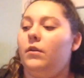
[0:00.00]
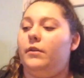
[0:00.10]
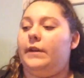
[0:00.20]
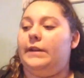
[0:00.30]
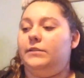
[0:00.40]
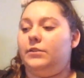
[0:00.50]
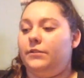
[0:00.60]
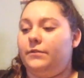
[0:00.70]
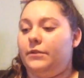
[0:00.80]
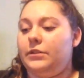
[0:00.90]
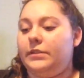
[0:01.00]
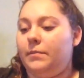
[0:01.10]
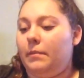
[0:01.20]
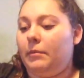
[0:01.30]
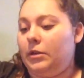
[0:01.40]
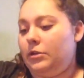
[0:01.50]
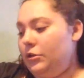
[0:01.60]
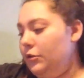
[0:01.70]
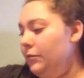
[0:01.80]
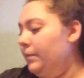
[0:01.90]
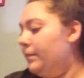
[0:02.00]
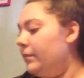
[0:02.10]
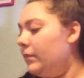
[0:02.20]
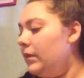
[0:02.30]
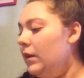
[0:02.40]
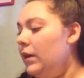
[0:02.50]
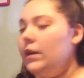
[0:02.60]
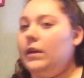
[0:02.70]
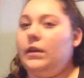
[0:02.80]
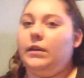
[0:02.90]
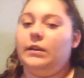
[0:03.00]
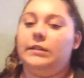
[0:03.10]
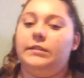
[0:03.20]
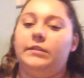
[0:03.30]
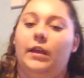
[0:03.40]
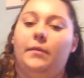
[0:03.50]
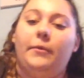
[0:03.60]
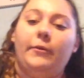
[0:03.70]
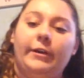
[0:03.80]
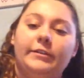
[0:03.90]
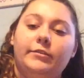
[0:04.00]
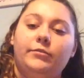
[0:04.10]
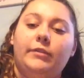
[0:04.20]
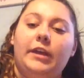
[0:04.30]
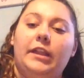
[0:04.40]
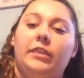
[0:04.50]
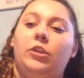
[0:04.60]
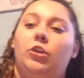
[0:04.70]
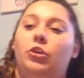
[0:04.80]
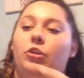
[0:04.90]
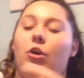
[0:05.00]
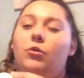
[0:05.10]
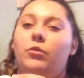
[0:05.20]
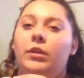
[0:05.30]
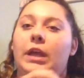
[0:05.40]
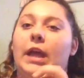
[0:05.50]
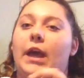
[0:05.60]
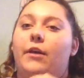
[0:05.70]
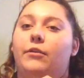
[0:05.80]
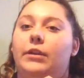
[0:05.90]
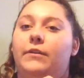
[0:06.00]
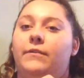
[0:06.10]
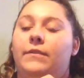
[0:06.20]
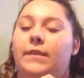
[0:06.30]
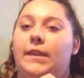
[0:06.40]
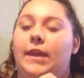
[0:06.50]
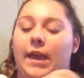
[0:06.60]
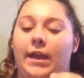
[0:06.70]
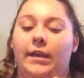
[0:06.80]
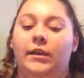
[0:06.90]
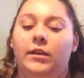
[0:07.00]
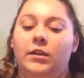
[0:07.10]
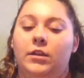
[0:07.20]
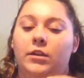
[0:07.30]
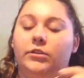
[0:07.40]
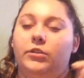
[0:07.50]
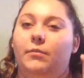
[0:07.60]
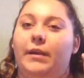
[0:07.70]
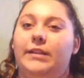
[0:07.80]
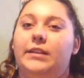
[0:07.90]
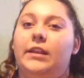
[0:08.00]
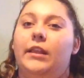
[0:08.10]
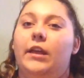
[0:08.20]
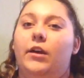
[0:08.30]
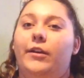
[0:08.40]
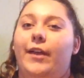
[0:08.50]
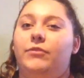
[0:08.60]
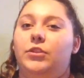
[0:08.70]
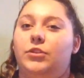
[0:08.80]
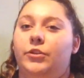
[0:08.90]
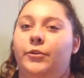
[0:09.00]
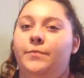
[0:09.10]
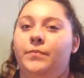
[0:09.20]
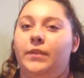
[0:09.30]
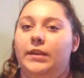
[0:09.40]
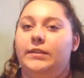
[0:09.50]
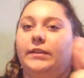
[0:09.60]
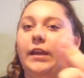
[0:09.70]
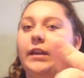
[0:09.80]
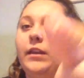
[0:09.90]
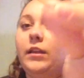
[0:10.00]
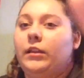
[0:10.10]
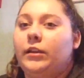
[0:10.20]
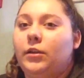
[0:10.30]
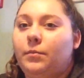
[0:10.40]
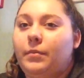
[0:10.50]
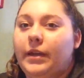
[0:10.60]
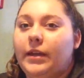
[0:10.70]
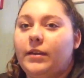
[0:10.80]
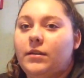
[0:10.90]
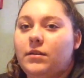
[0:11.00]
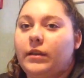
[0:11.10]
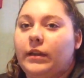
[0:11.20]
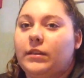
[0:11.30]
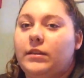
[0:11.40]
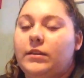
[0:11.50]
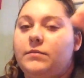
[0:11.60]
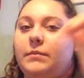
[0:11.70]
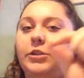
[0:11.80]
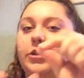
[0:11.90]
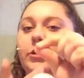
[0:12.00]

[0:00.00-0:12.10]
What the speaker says: Okay, so the first step I'm going to do is I'm going to get the yolk out of the egg. So basically all you have to do is get a little pin like this, make sure